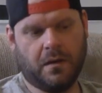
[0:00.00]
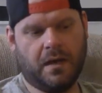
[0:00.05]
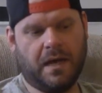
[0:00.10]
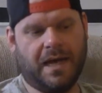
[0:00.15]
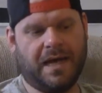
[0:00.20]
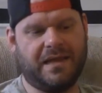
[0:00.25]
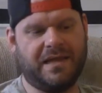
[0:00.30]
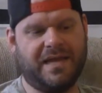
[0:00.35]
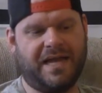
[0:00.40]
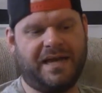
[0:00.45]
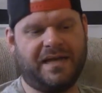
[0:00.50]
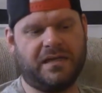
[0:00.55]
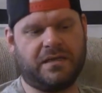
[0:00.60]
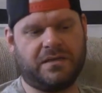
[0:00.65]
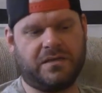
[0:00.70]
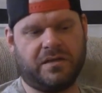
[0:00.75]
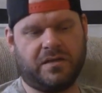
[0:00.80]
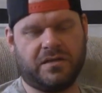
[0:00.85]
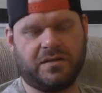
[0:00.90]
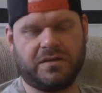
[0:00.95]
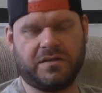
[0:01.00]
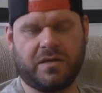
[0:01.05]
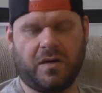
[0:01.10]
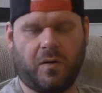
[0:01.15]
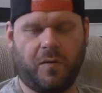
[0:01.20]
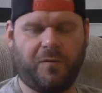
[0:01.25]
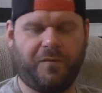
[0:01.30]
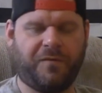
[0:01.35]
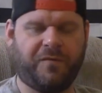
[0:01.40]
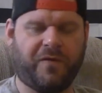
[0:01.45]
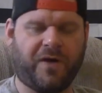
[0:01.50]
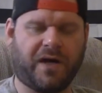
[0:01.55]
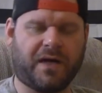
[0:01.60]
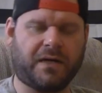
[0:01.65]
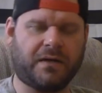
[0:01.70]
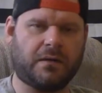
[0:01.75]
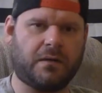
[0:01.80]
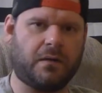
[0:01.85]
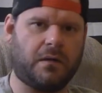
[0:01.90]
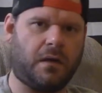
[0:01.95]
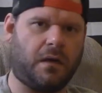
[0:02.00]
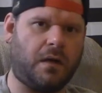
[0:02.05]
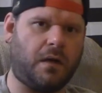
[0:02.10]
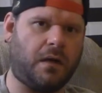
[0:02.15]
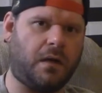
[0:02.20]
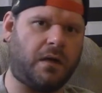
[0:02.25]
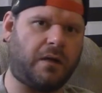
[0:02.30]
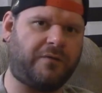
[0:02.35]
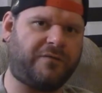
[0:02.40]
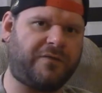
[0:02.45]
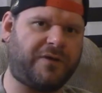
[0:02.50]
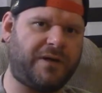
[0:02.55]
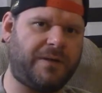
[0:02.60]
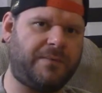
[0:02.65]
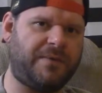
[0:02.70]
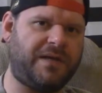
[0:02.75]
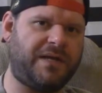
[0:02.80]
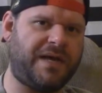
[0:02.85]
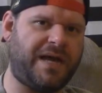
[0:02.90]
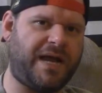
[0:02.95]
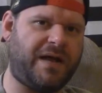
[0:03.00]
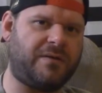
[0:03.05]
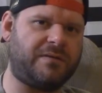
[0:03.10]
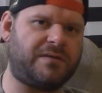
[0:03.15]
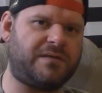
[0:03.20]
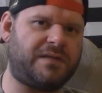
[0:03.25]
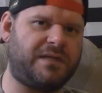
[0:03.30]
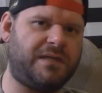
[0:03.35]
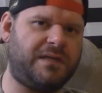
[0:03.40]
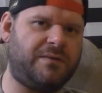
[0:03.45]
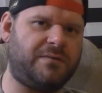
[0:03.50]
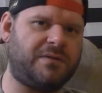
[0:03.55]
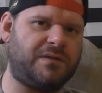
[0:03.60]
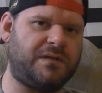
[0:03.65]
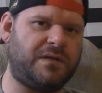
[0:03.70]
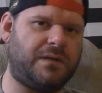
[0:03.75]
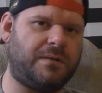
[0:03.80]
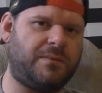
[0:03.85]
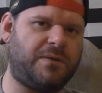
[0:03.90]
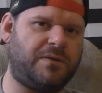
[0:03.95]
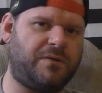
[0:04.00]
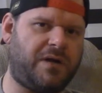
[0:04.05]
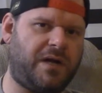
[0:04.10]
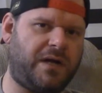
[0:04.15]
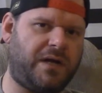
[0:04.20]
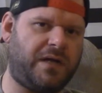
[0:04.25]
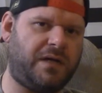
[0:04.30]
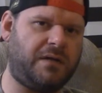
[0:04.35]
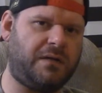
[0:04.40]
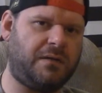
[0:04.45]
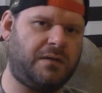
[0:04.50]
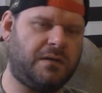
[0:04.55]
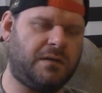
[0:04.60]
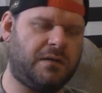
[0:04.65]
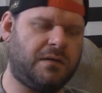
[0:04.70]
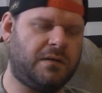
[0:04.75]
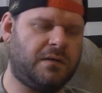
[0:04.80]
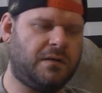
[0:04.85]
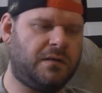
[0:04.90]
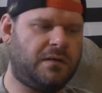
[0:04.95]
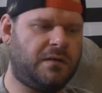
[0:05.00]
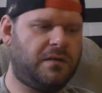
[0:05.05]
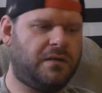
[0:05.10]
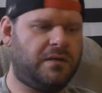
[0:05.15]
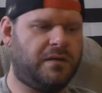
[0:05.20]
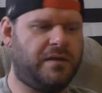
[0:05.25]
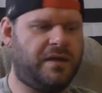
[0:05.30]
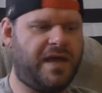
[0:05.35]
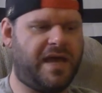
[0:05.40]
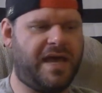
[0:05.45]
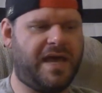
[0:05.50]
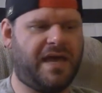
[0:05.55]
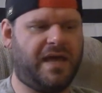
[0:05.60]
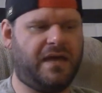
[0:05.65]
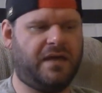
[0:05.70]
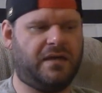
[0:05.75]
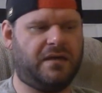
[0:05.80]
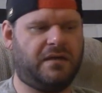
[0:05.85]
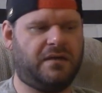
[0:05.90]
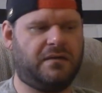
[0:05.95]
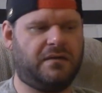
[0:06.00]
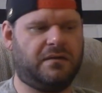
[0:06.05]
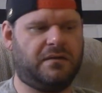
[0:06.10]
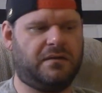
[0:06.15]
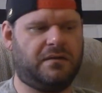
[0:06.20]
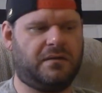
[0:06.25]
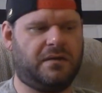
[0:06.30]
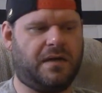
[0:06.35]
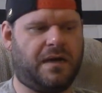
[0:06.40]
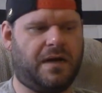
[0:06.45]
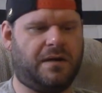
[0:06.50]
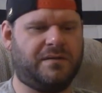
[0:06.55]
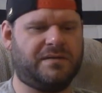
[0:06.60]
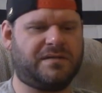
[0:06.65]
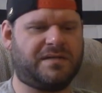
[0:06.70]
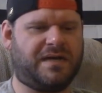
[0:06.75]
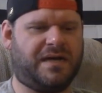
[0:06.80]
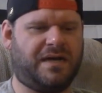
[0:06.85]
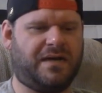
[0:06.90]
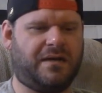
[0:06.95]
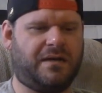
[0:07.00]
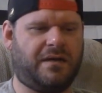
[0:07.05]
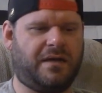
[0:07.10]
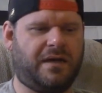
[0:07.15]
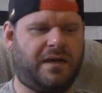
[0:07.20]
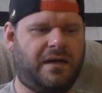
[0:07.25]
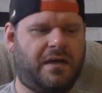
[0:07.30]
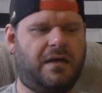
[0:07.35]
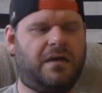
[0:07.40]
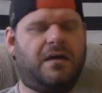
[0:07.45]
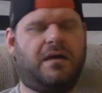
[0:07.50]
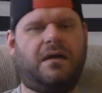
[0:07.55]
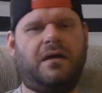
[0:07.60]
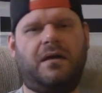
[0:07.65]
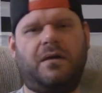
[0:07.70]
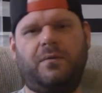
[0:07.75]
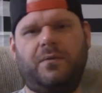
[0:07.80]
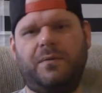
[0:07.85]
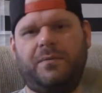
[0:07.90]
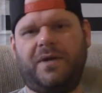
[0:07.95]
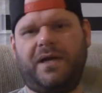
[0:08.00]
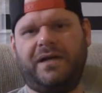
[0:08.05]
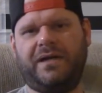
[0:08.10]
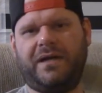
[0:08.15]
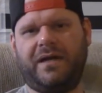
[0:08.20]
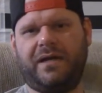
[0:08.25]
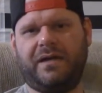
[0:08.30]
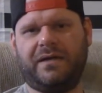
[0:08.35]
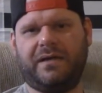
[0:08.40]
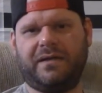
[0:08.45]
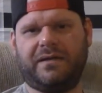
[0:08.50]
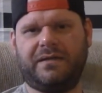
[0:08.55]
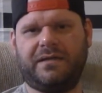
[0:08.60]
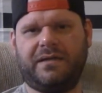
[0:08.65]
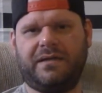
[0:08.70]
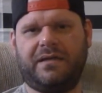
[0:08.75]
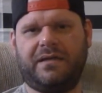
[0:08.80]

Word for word: And then it took so fucking long for him to announce that he was going to be running that I was kind of like, oh, we might not get to